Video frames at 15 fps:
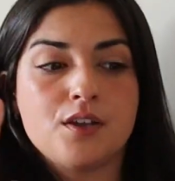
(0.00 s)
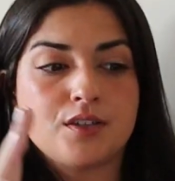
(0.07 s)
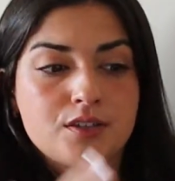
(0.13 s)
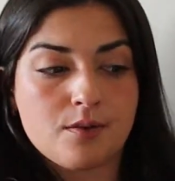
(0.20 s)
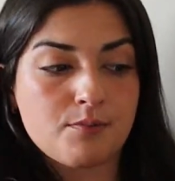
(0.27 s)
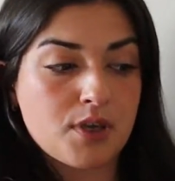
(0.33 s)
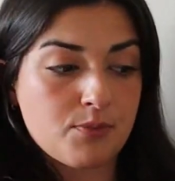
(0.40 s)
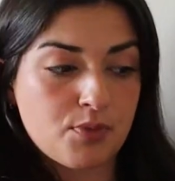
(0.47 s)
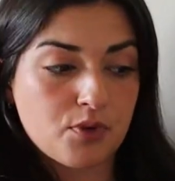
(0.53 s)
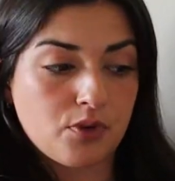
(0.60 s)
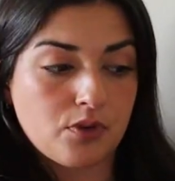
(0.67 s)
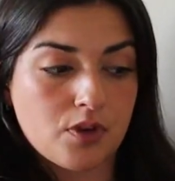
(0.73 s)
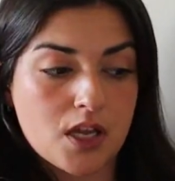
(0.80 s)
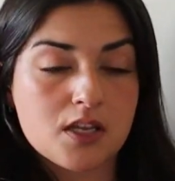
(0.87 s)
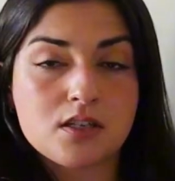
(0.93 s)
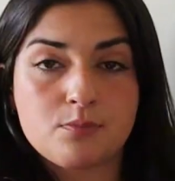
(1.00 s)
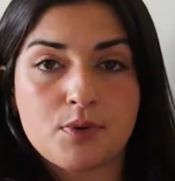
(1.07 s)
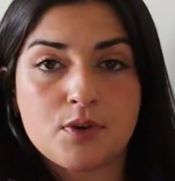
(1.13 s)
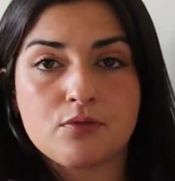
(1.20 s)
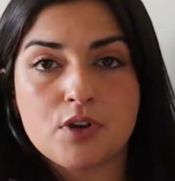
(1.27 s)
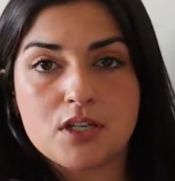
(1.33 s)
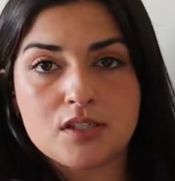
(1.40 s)
Some people like to
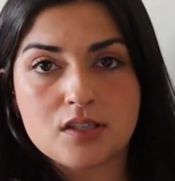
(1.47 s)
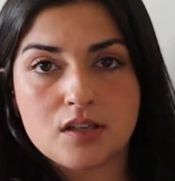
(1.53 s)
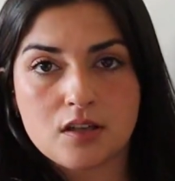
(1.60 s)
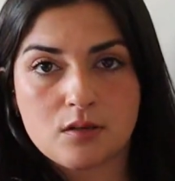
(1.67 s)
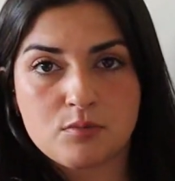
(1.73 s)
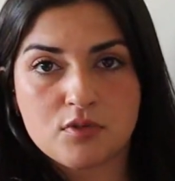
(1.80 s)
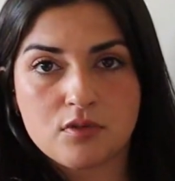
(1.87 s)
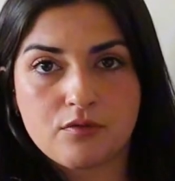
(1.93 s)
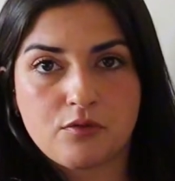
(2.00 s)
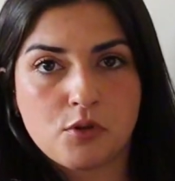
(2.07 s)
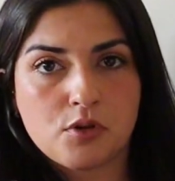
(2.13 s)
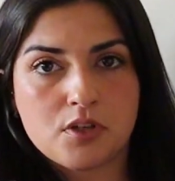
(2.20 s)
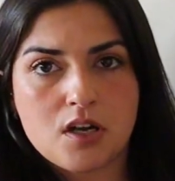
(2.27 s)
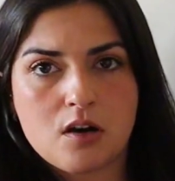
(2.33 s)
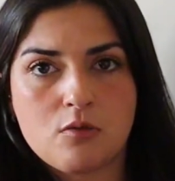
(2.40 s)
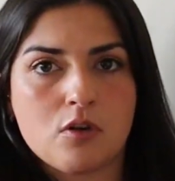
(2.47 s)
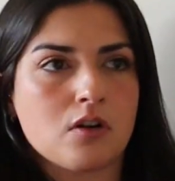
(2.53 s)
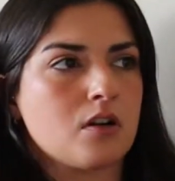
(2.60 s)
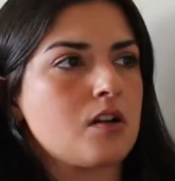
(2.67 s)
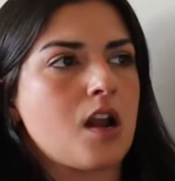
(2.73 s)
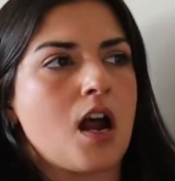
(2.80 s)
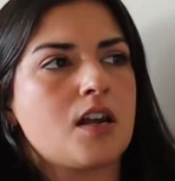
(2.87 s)
put rates on their portfolio,
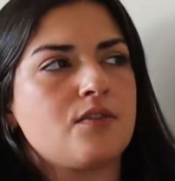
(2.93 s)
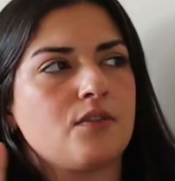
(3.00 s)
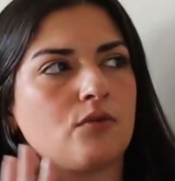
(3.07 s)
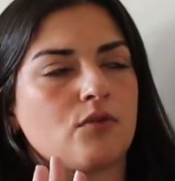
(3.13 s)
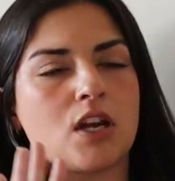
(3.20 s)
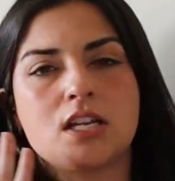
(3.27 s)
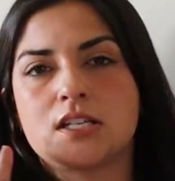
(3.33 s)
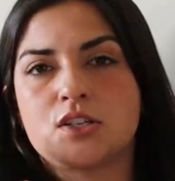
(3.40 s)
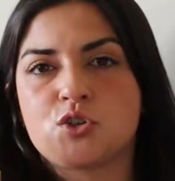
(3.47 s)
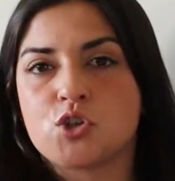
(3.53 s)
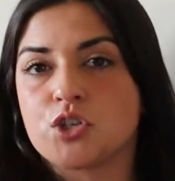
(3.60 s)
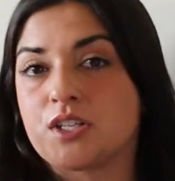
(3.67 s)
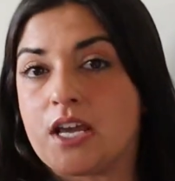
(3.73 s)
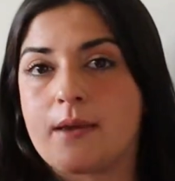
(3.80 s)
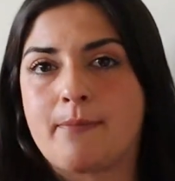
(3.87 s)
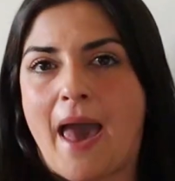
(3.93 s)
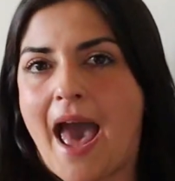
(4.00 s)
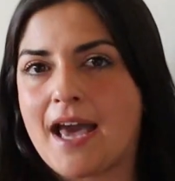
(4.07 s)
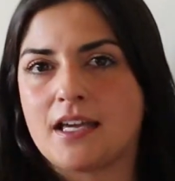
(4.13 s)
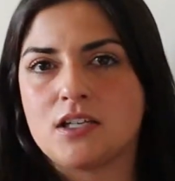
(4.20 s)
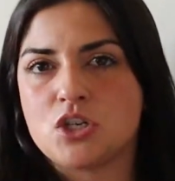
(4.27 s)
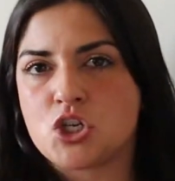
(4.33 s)
or not even rates, just like
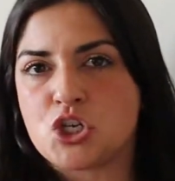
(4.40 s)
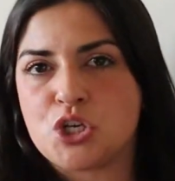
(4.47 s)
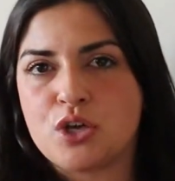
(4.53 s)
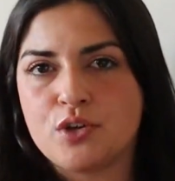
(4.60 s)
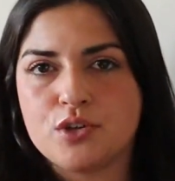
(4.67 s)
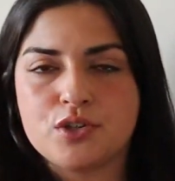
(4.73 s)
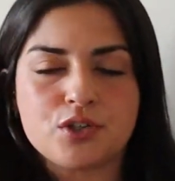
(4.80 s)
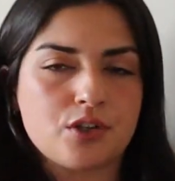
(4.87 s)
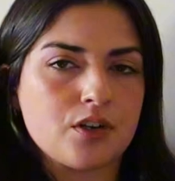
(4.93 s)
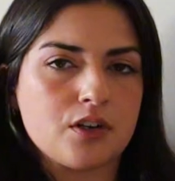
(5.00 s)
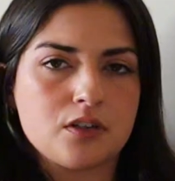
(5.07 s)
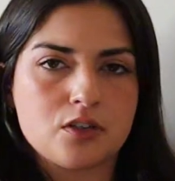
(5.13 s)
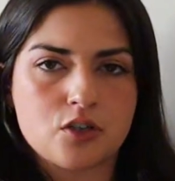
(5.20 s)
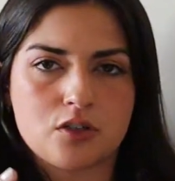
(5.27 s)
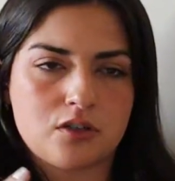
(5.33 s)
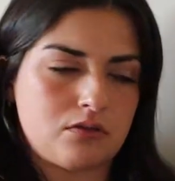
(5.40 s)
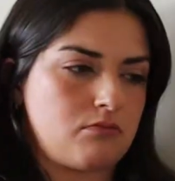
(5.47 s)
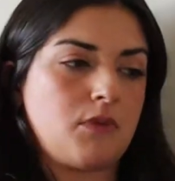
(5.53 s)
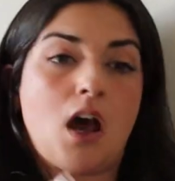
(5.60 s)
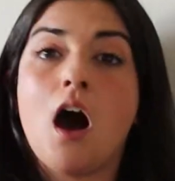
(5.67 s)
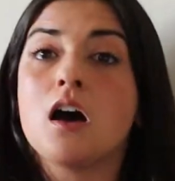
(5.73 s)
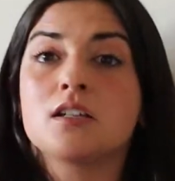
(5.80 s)
package deals, or just
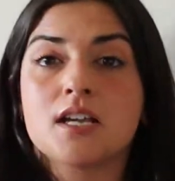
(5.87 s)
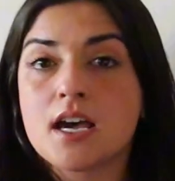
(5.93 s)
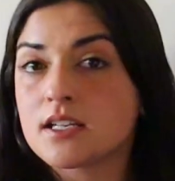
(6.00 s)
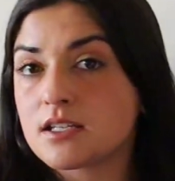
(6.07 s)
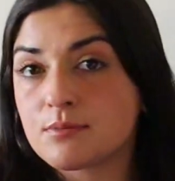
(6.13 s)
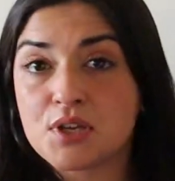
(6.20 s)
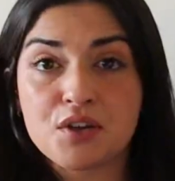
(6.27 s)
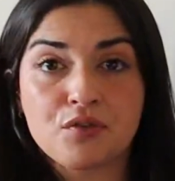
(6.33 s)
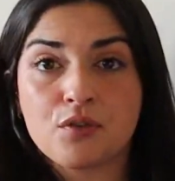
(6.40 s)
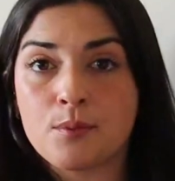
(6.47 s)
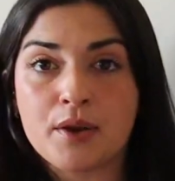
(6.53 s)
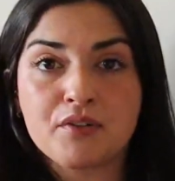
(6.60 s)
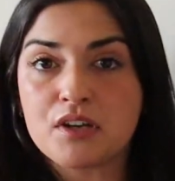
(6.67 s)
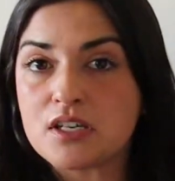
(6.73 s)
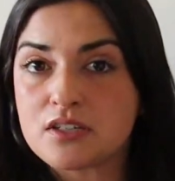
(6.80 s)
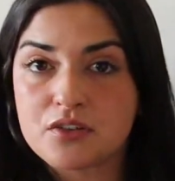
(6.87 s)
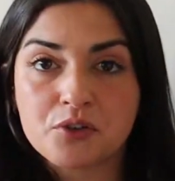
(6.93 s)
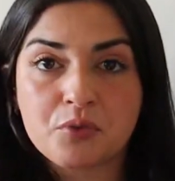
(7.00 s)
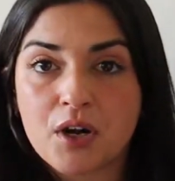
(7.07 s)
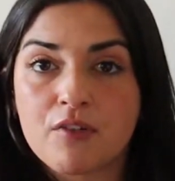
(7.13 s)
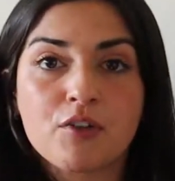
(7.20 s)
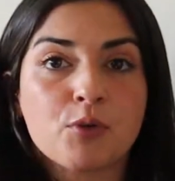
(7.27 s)
contact me for my rates or
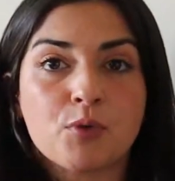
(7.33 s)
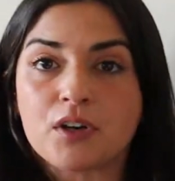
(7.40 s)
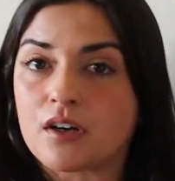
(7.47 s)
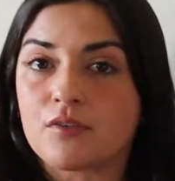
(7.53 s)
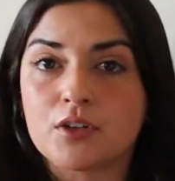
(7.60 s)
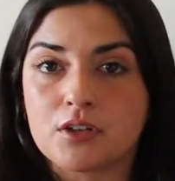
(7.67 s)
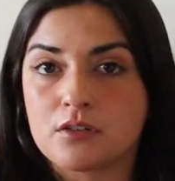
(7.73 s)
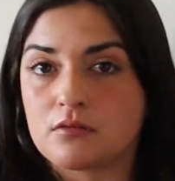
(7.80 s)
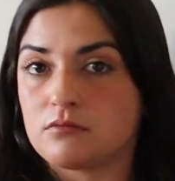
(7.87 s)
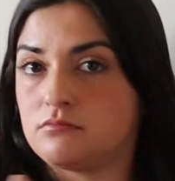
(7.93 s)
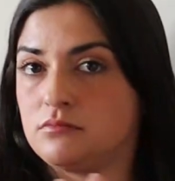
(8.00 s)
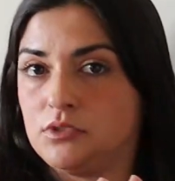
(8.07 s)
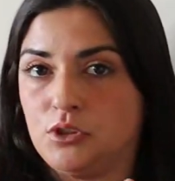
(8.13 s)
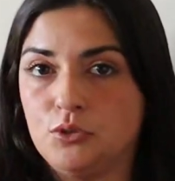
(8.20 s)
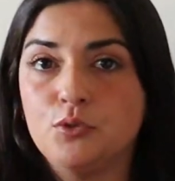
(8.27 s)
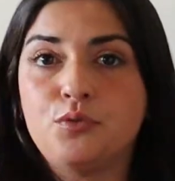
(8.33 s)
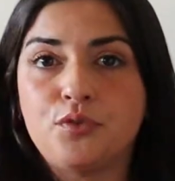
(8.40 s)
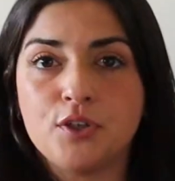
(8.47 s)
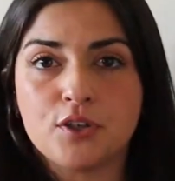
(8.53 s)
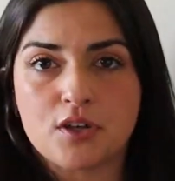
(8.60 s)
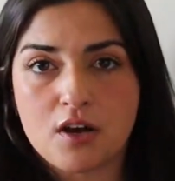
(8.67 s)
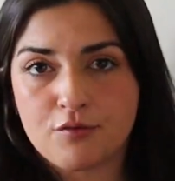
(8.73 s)
whatever you
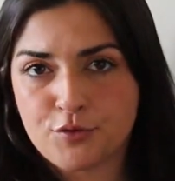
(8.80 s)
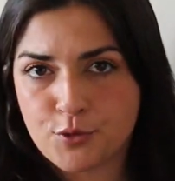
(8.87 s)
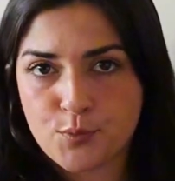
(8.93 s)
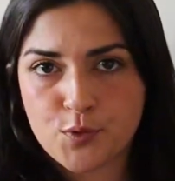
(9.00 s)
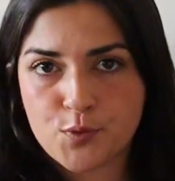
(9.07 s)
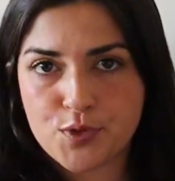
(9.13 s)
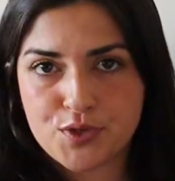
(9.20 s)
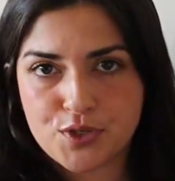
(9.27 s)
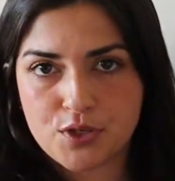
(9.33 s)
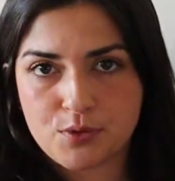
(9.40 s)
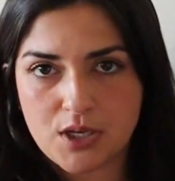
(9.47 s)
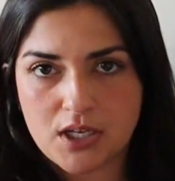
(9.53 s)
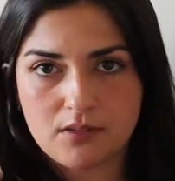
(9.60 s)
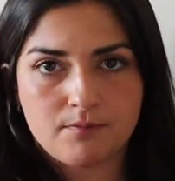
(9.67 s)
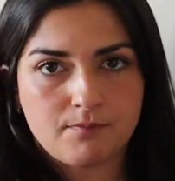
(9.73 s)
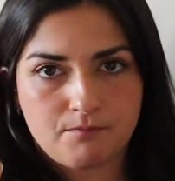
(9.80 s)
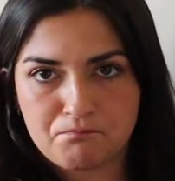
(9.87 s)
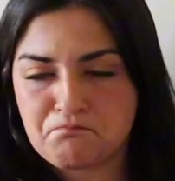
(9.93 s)
feel comfortable with doing.